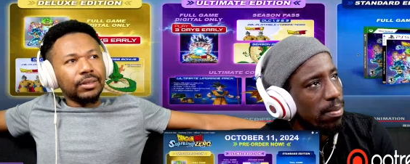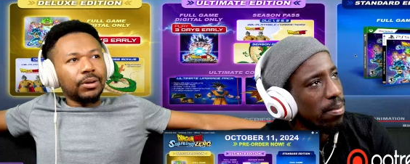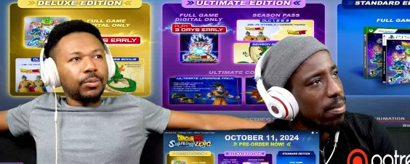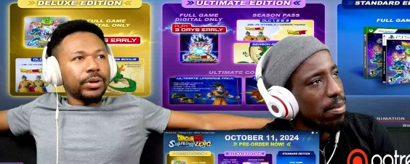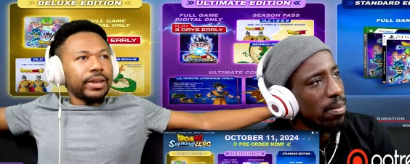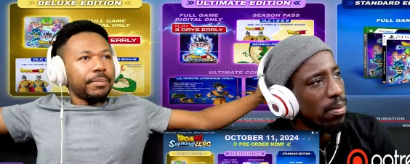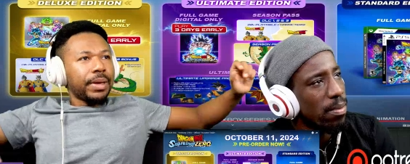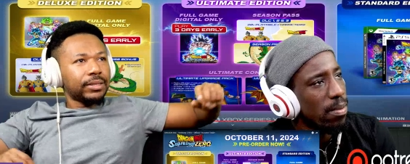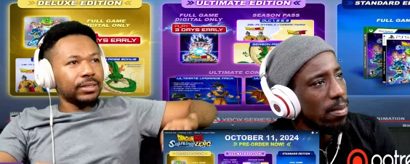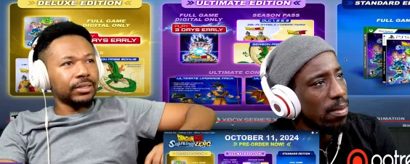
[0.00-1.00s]
Speaker 1: What they're
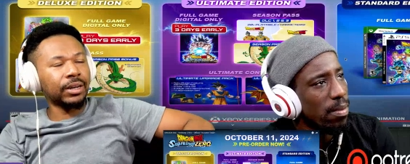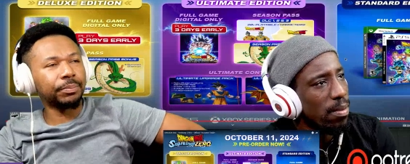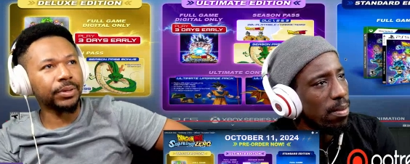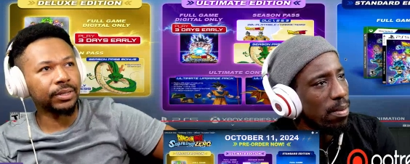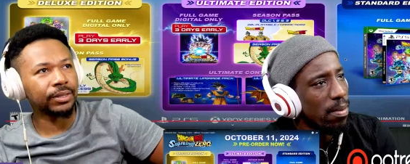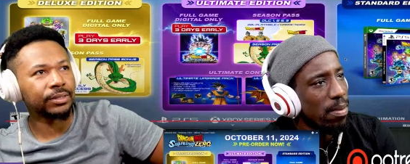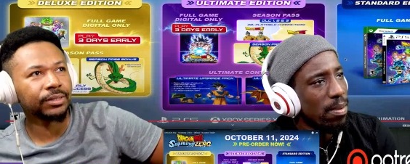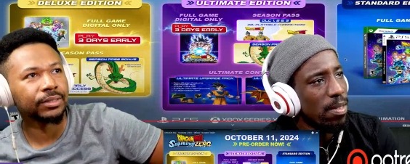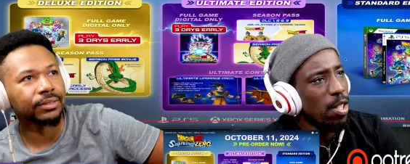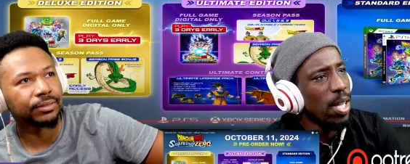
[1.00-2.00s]
messing up is
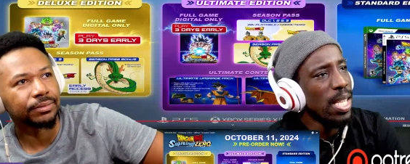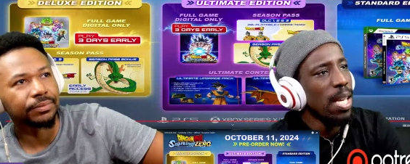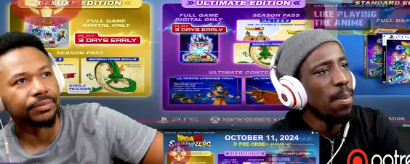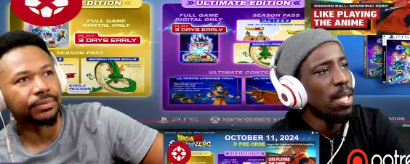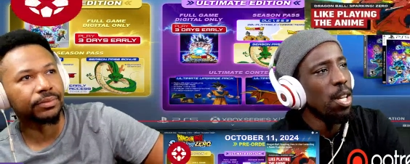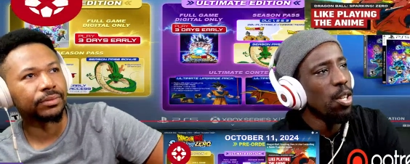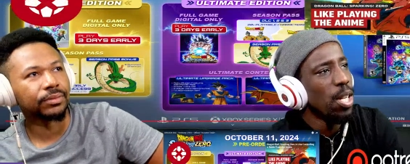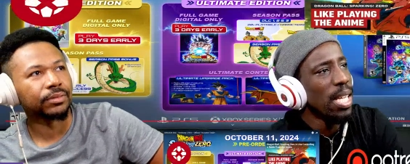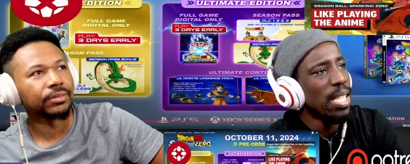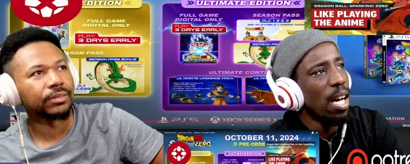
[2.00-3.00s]
you get
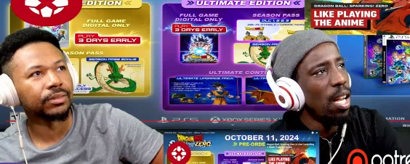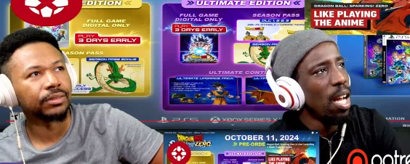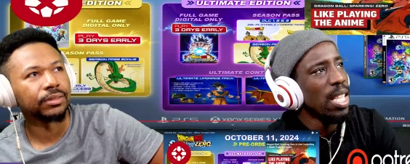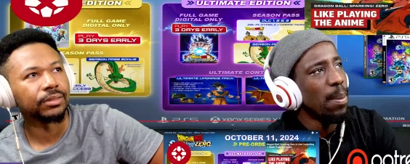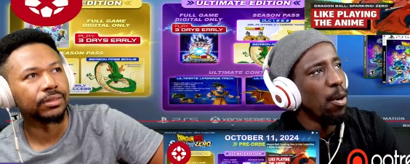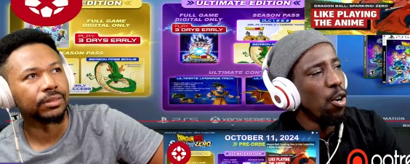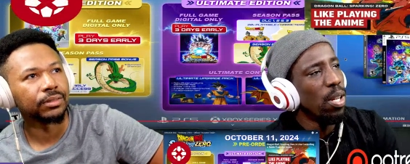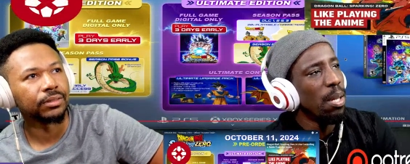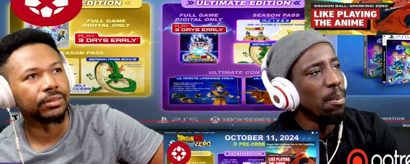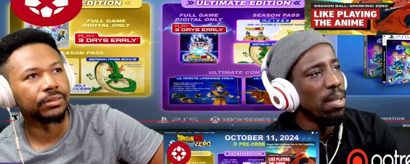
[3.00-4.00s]
to unlock them early,
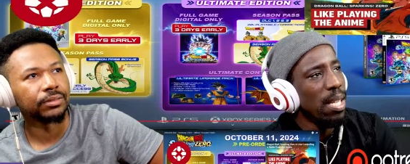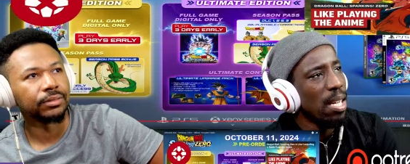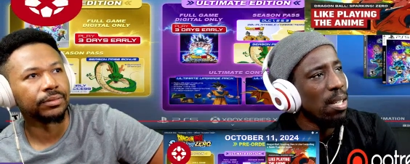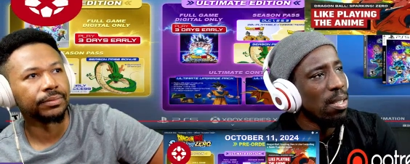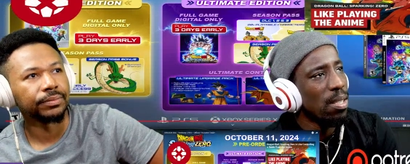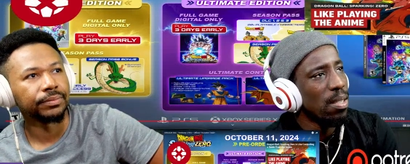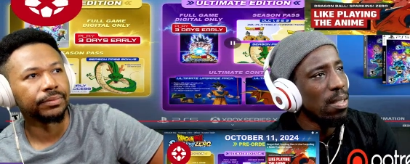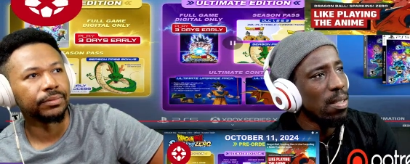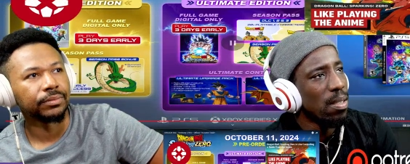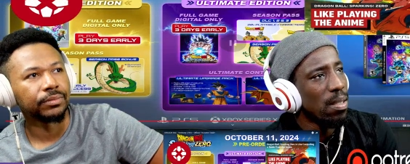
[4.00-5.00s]
but they're gonna
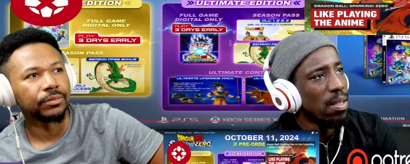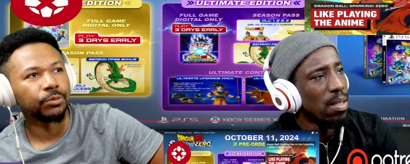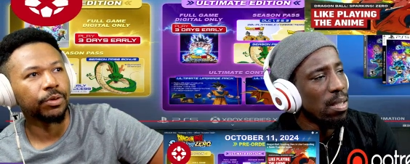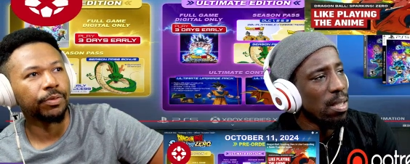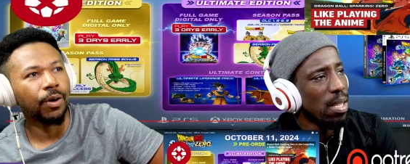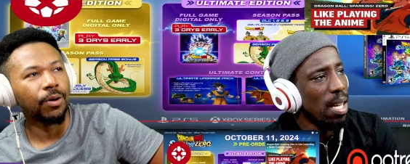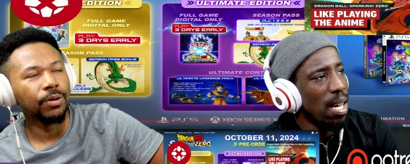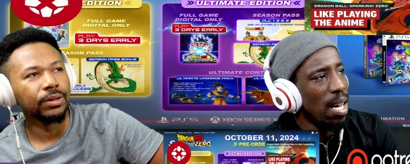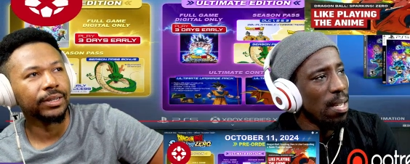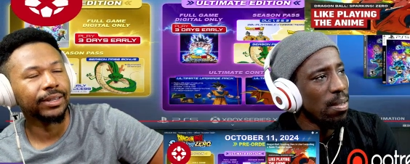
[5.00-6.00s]
all
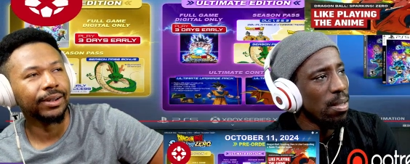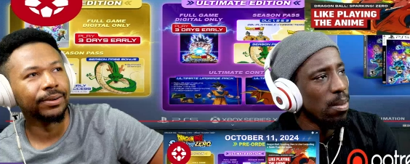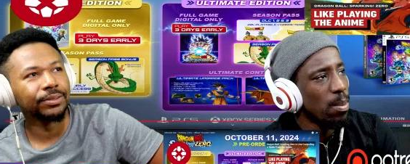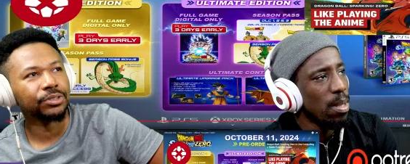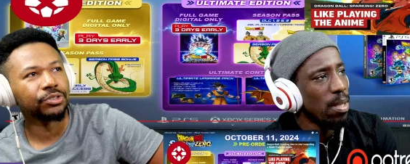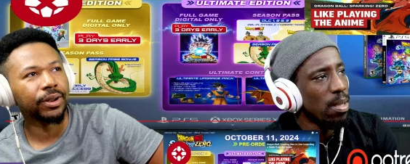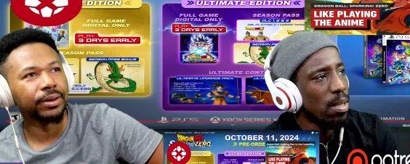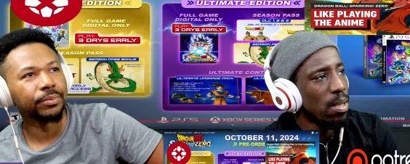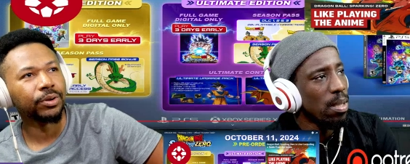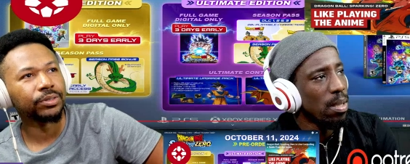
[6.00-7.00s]
Speaker 2: the characters Dragon
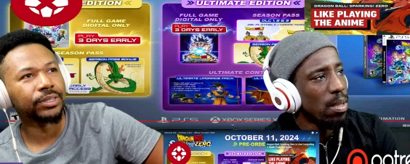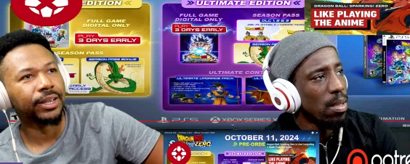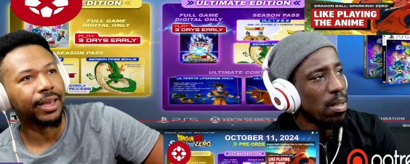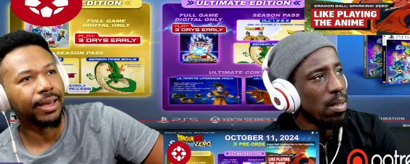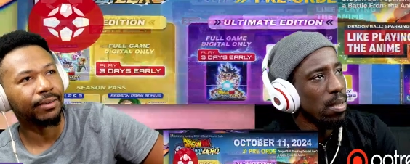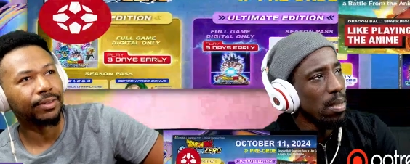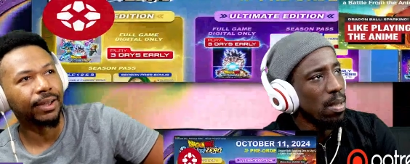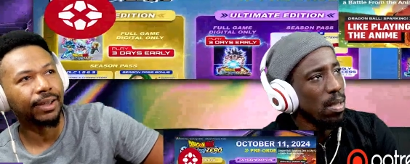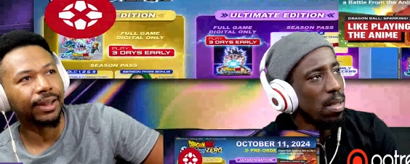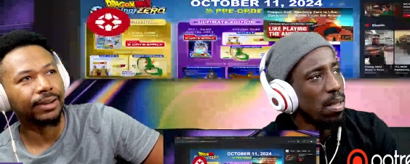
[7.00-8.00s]
Ball Z have. Y'all
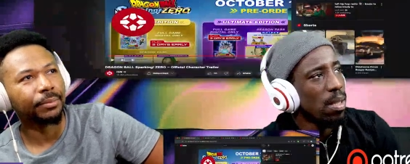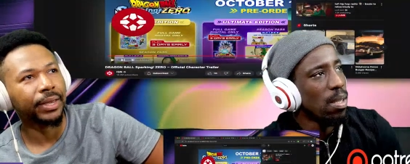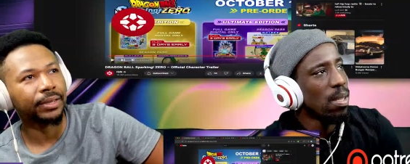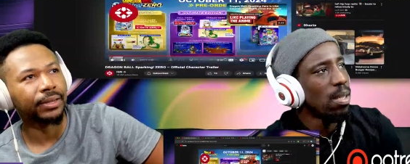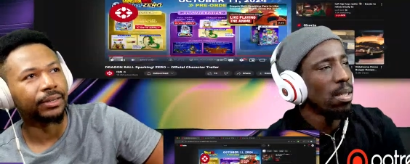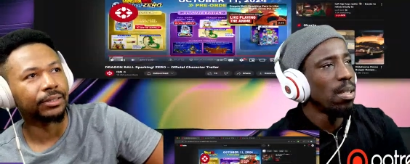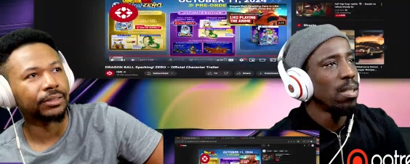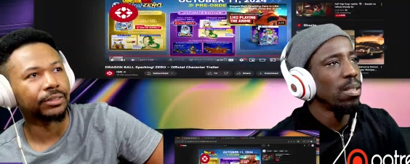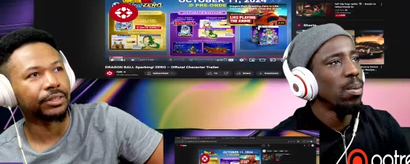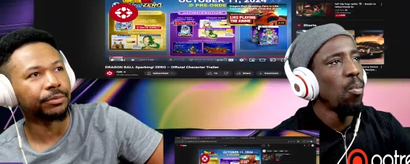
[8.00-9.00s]
gotta make a
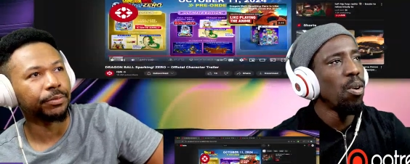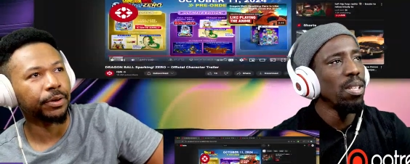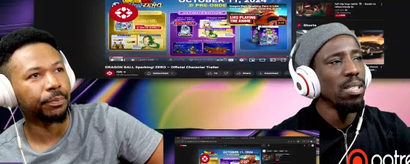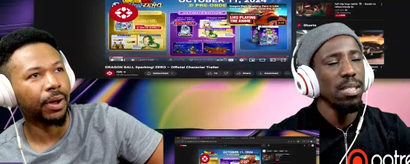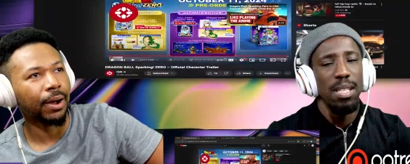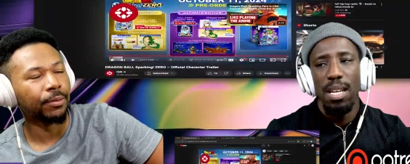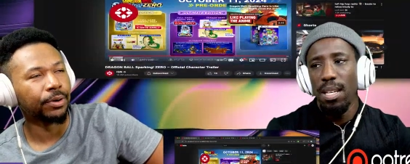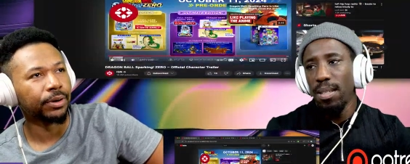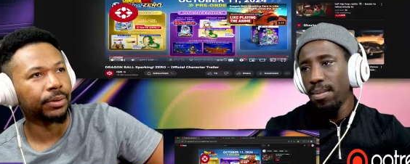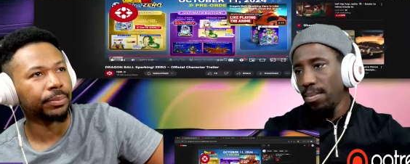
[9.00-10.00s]
different power
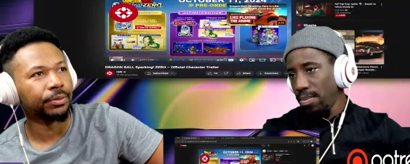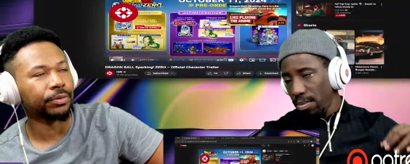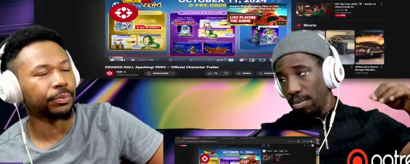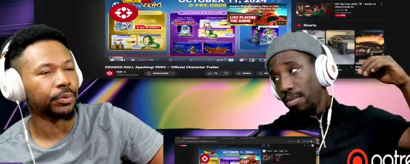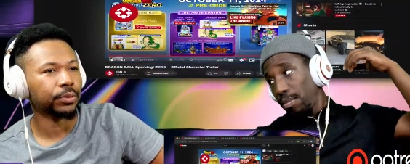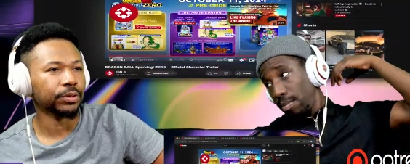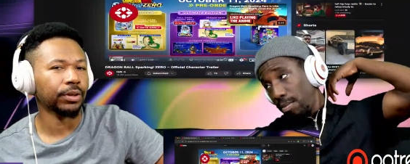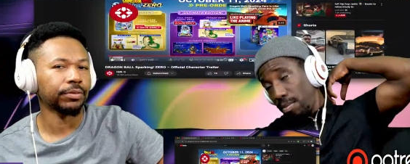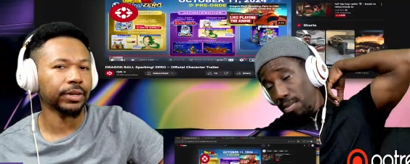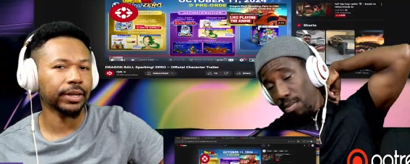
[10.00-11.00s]
up of
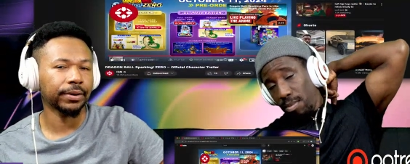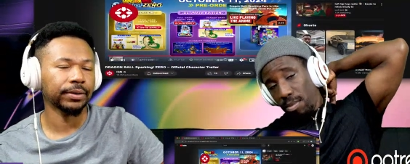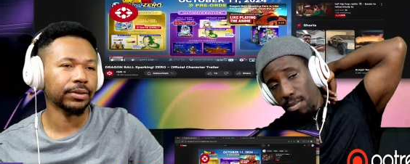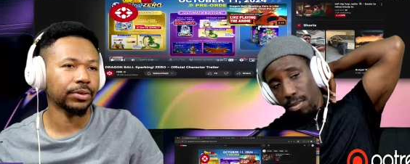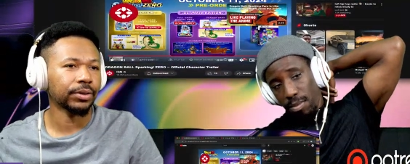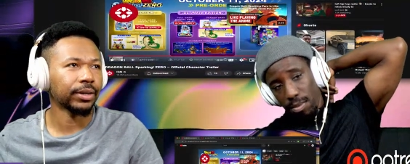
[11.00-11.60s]
a character,